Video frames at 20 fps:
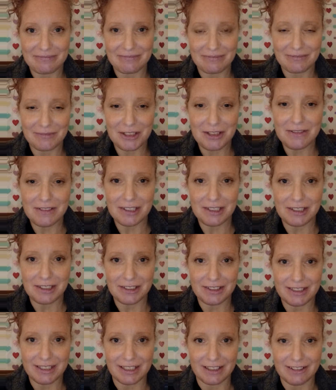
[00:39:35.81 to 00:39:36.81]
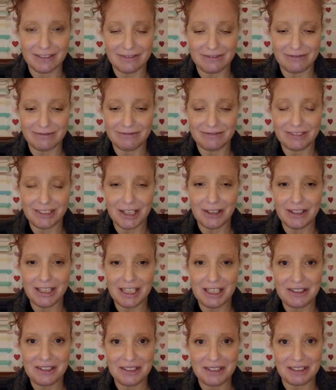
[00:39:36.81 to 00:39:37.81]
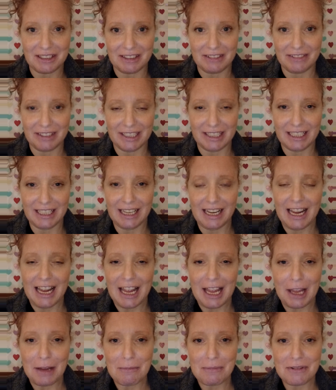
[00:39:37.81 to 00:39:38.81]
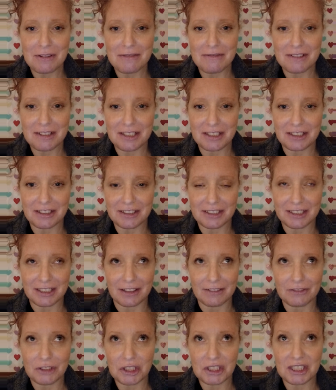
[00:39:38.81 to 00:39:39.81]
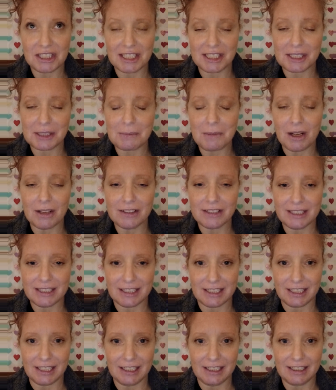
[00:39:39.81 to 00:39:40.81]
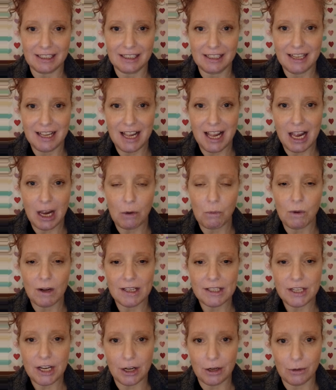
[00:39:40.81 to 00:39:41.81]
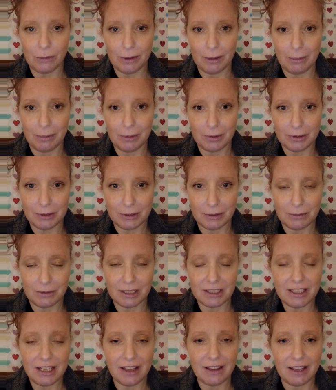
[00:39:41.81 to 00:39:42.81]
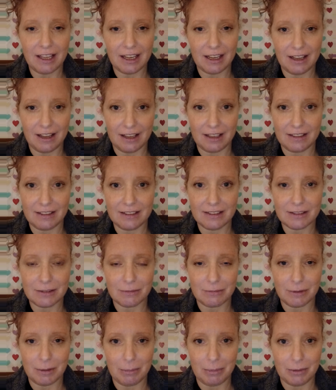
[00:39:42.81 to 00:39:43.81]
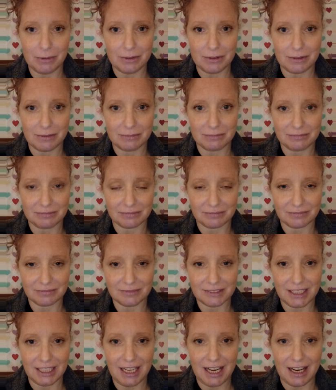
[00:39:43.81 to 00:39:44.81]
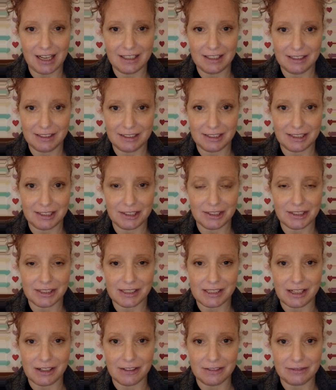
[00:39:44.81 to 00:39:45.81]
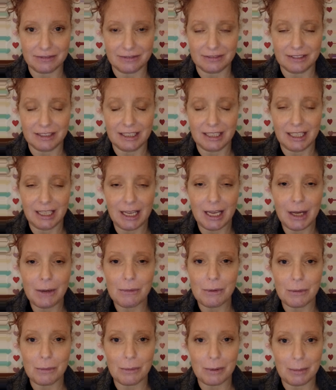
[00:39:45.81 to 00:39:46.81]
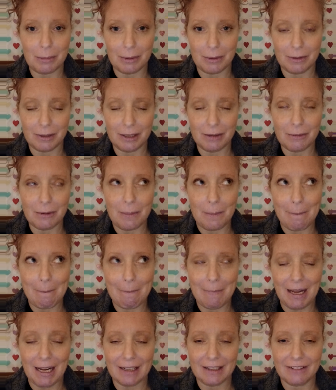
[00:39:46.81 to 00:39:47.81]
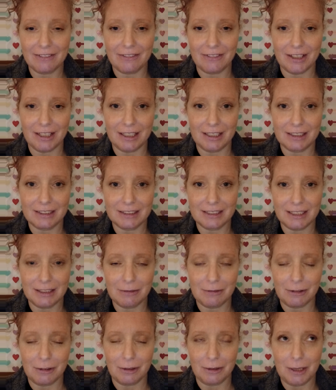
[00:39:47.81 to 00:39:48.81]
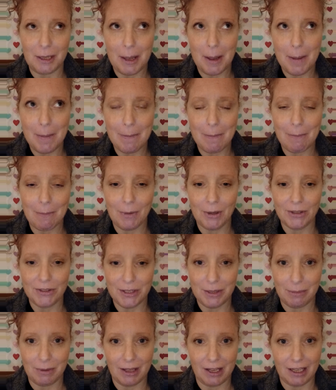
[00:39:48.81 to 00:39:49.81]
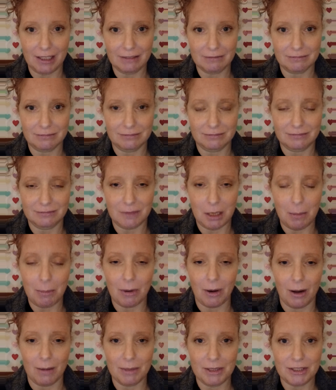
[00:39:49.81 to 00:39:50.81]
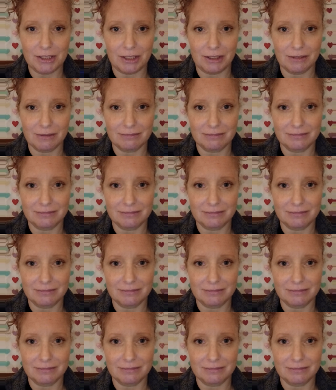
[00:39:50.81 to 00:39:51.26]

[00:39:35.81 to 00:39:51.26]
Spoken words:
Prove it to yourself. Know that you deserve it and prove it to yourself. Just the smallest thing. And watch how it ripples. Watch how that kindness ripples. The kindness to yourself. It will ripple. It will magnify. It will multiply. I promise you.